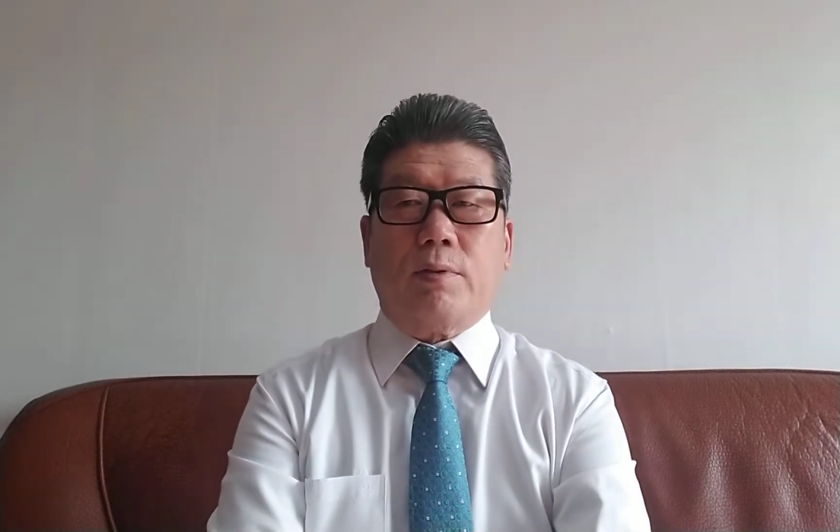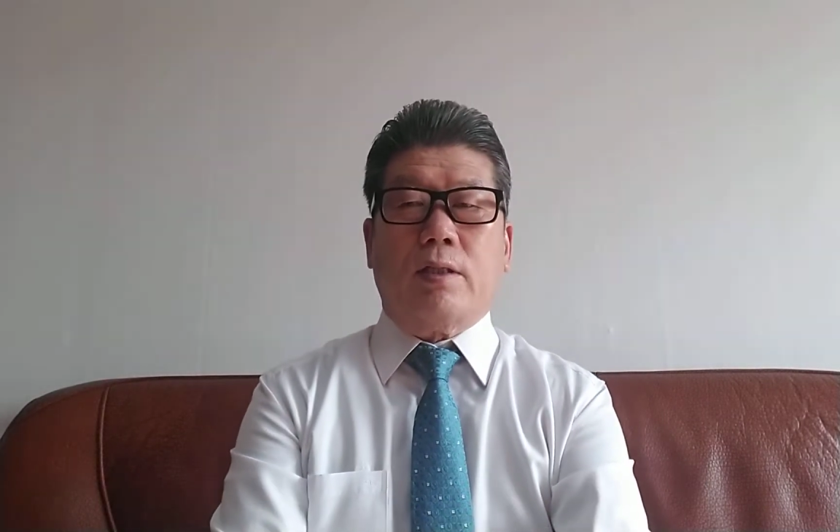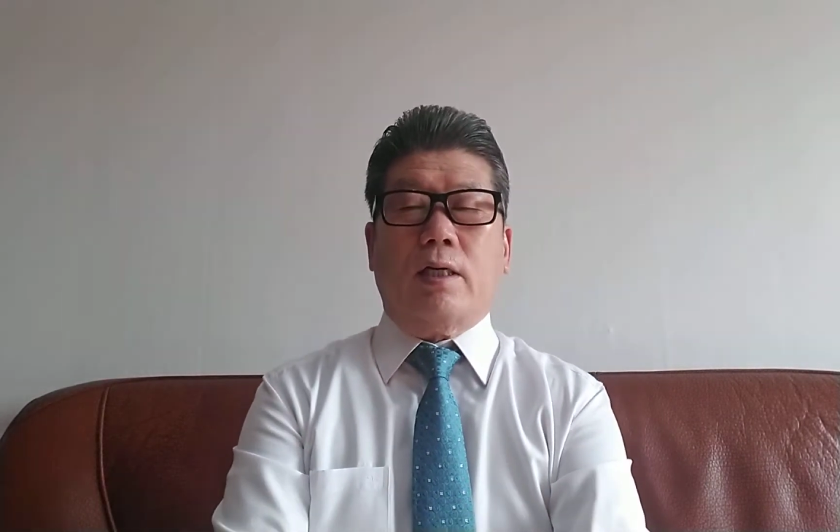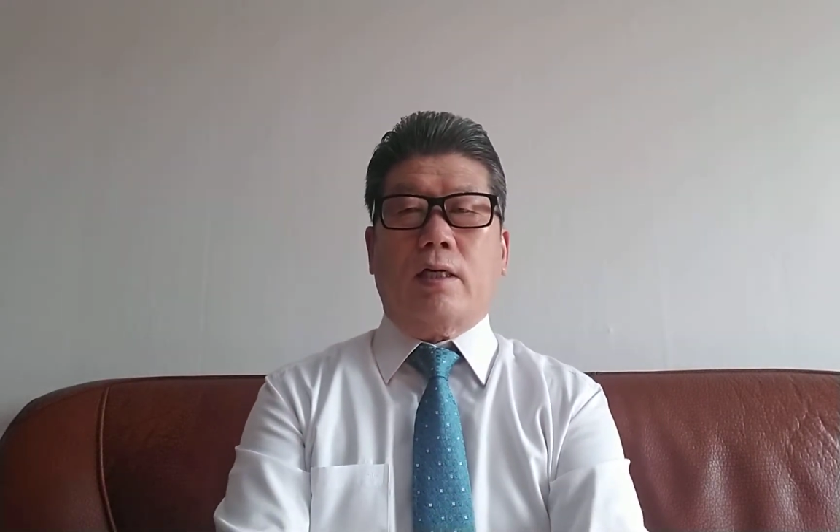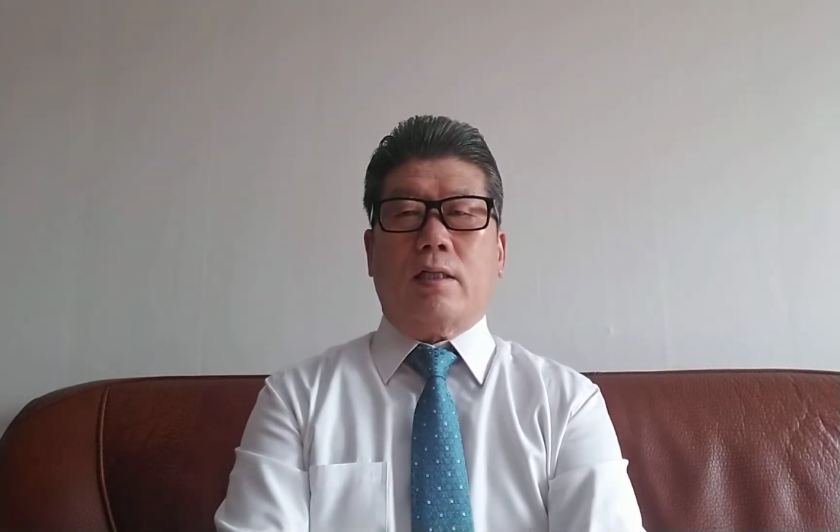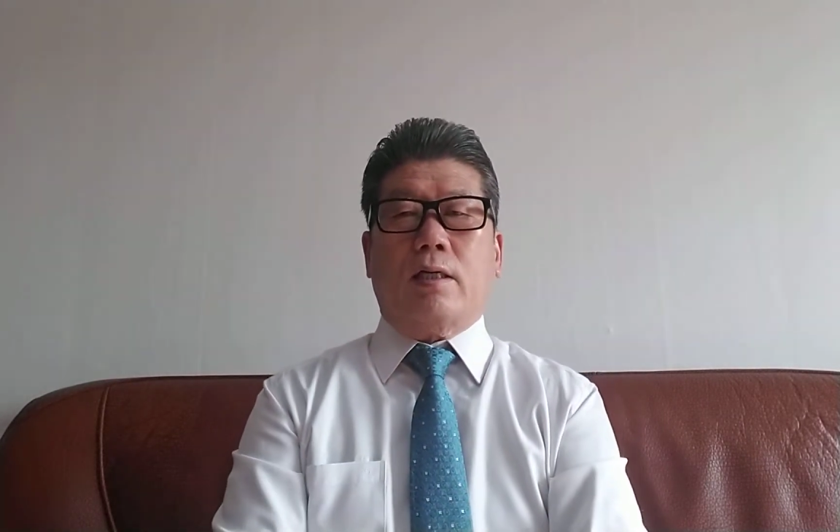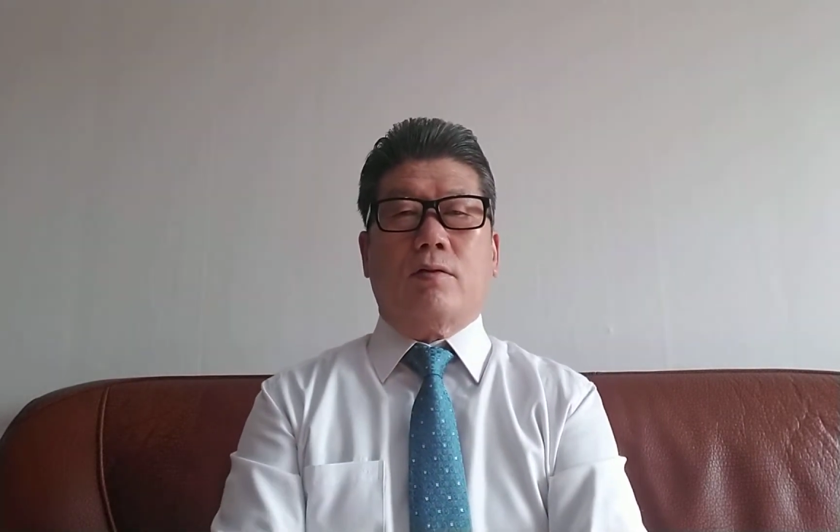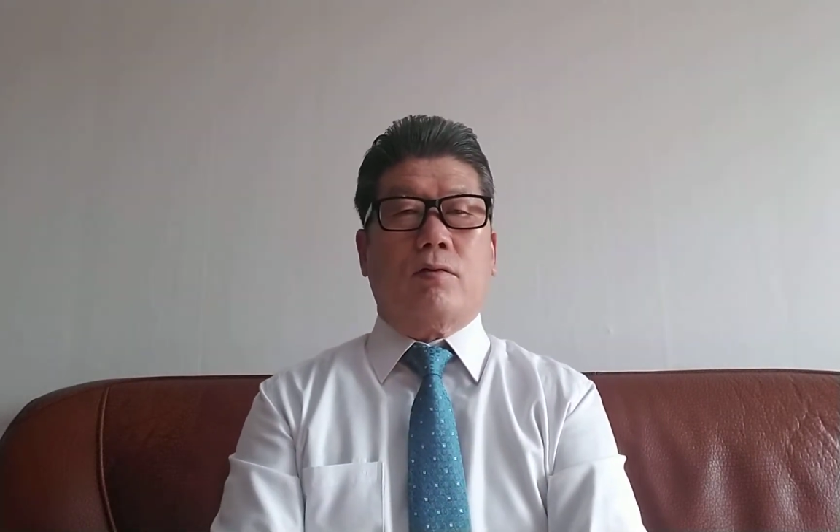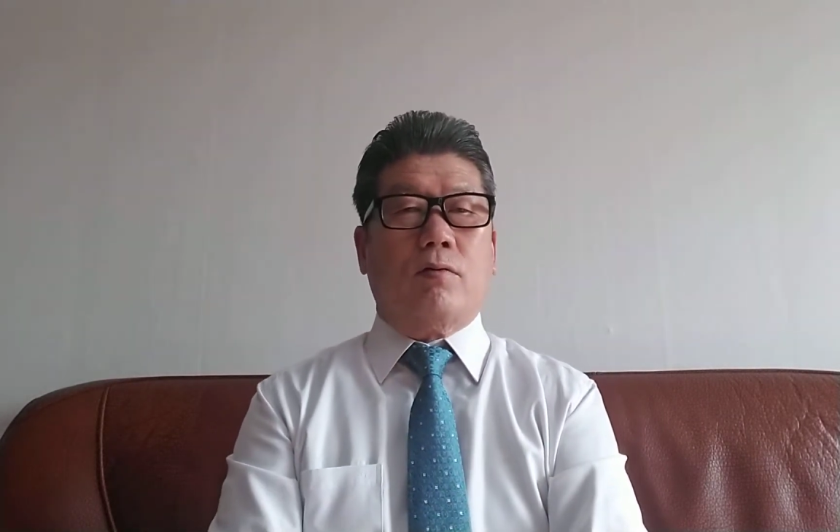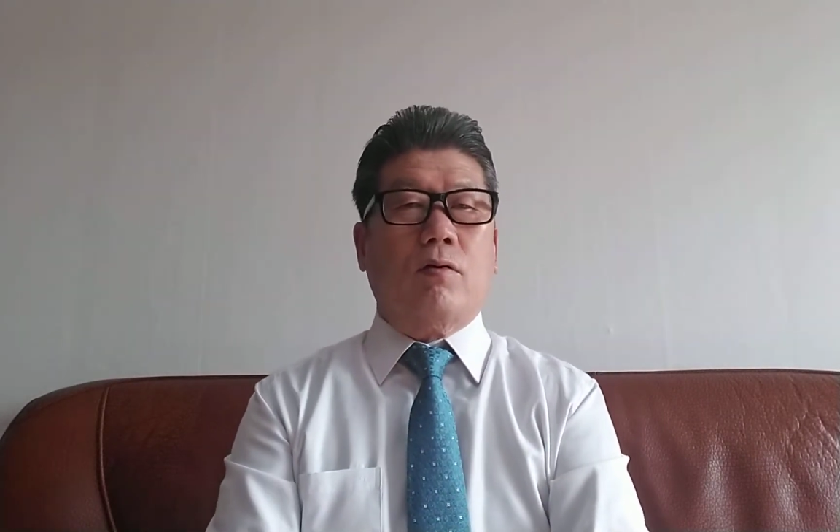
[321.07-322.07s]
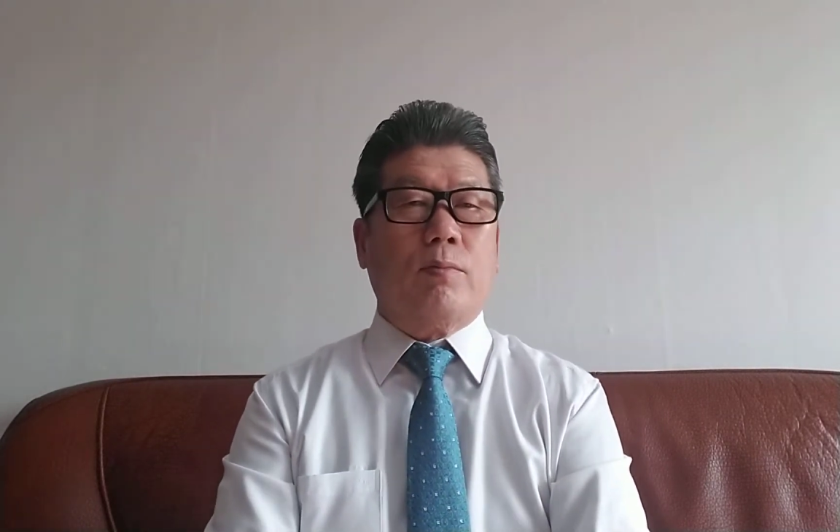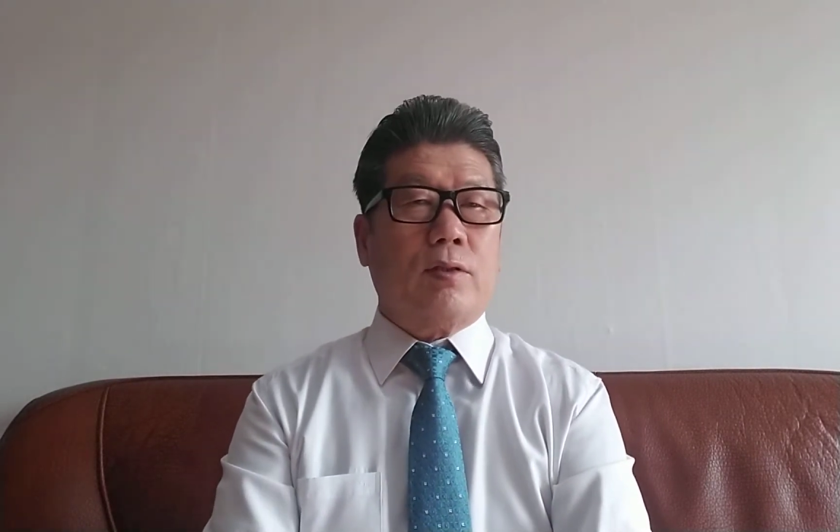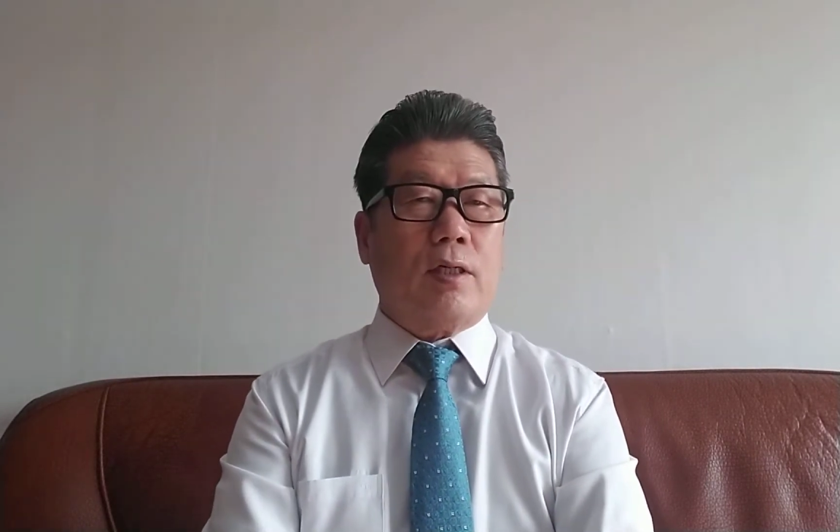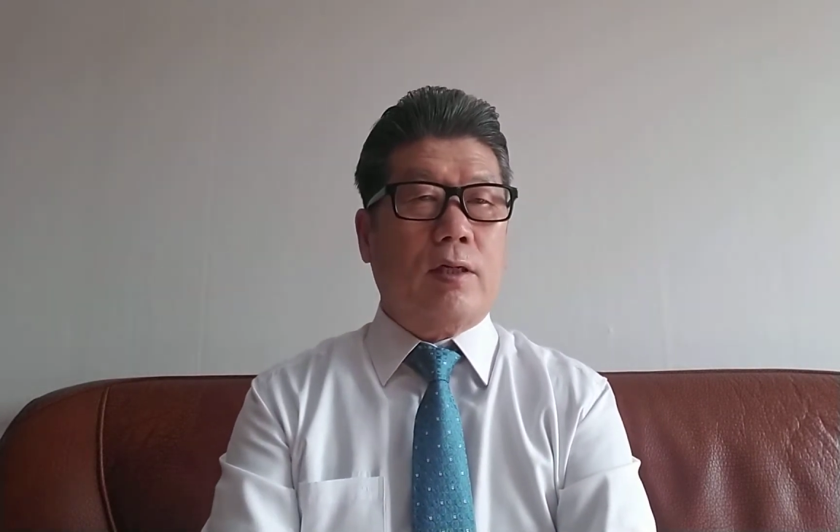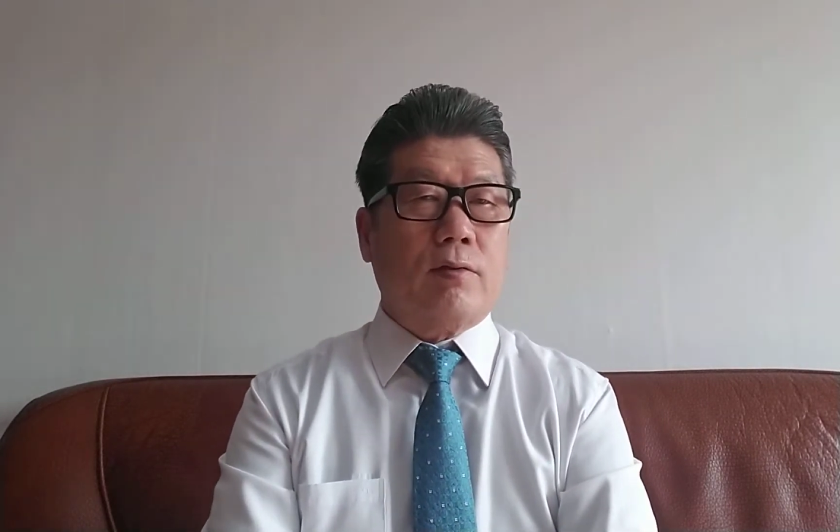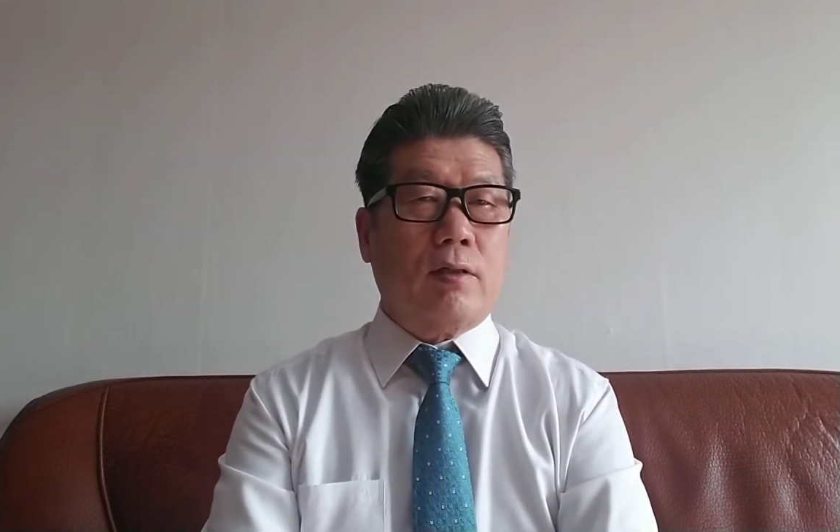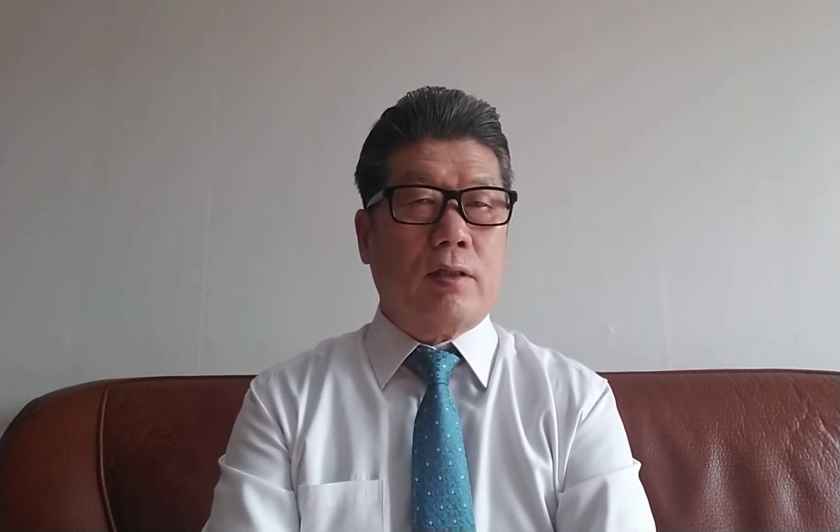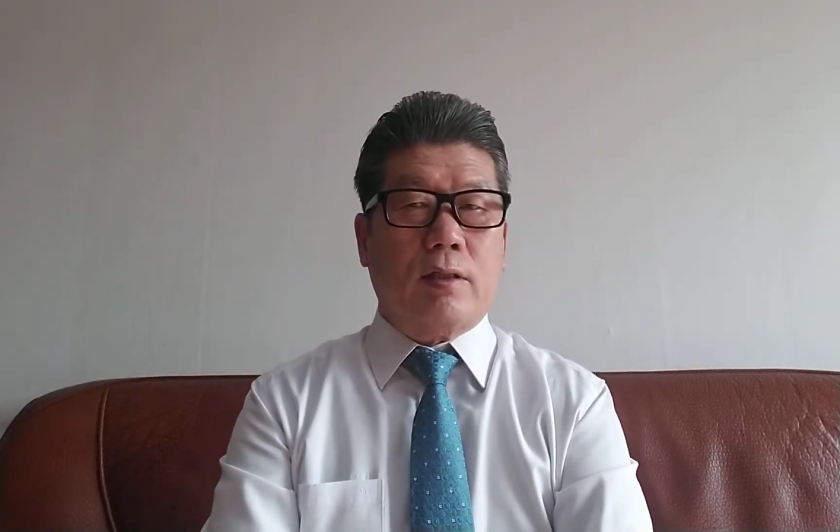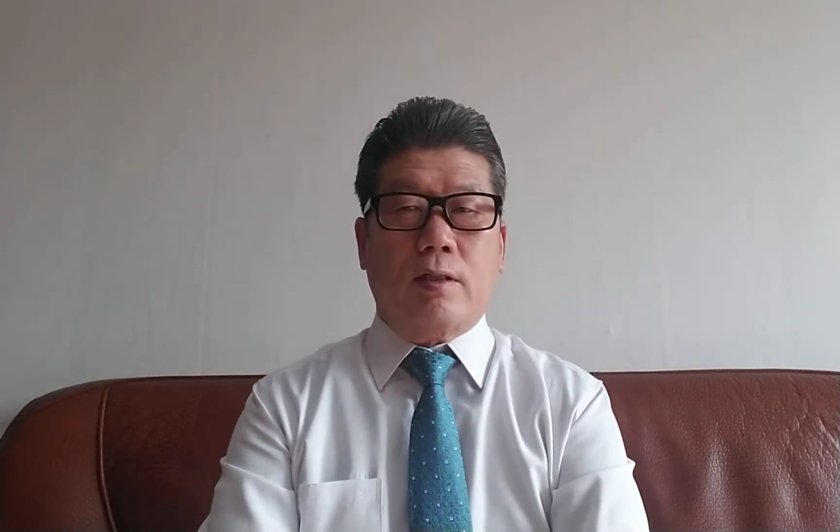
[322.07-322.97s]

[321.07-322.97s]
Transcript: but the another country almost country is uh,